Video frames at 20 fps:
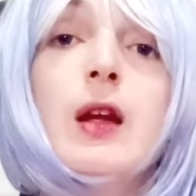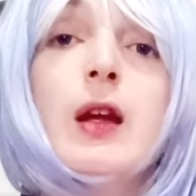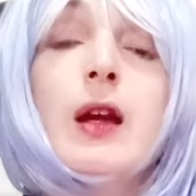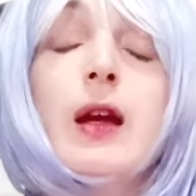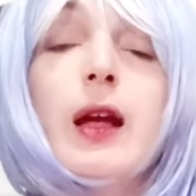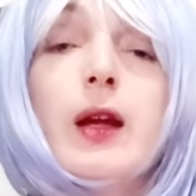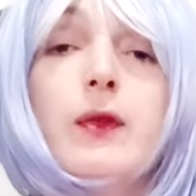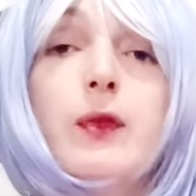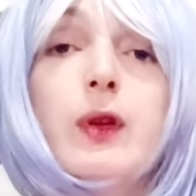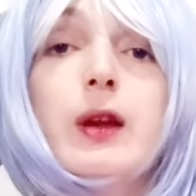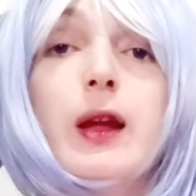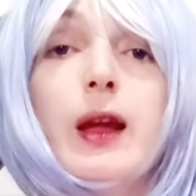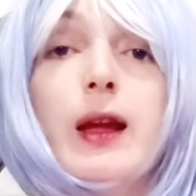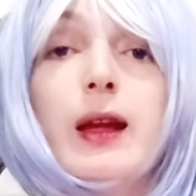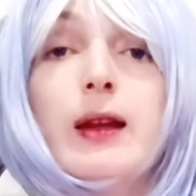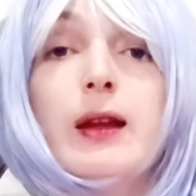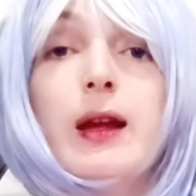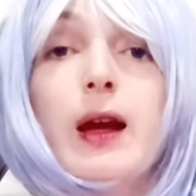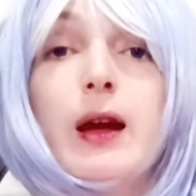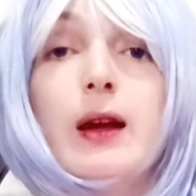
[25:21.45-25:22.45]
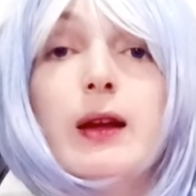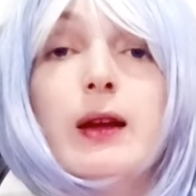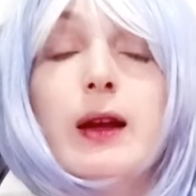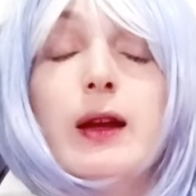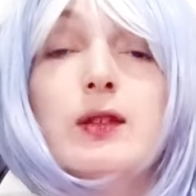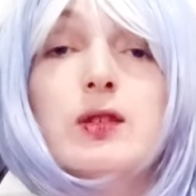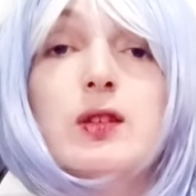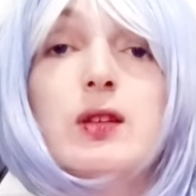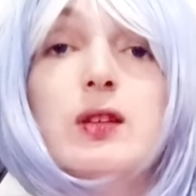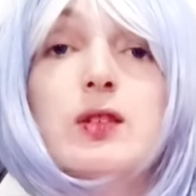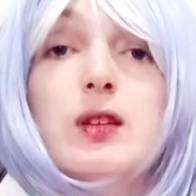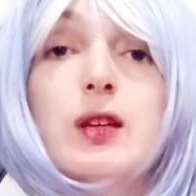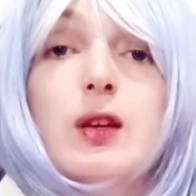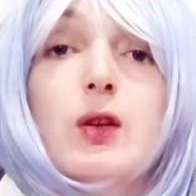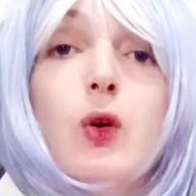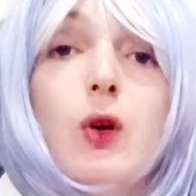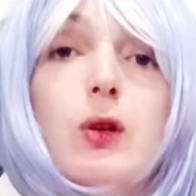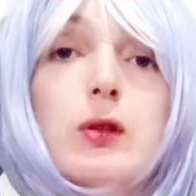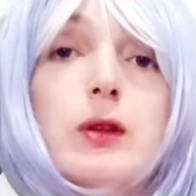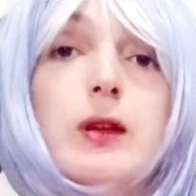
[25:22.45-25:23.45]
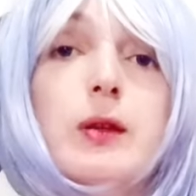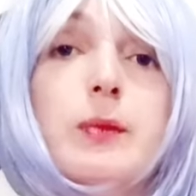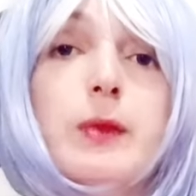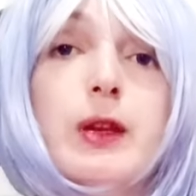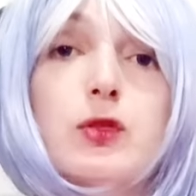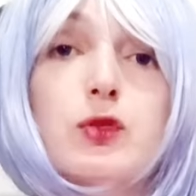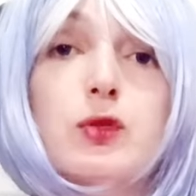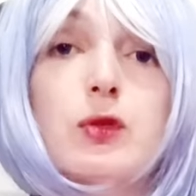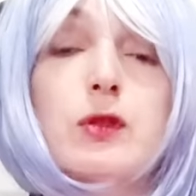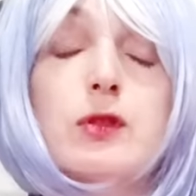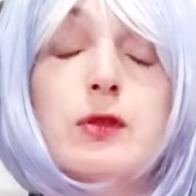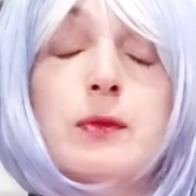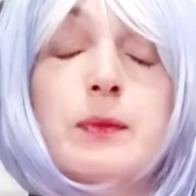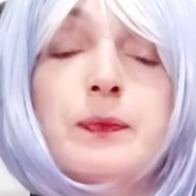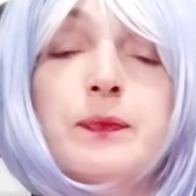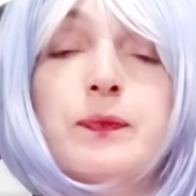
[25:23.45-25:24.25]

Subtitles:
have an AI as his key holding mistress.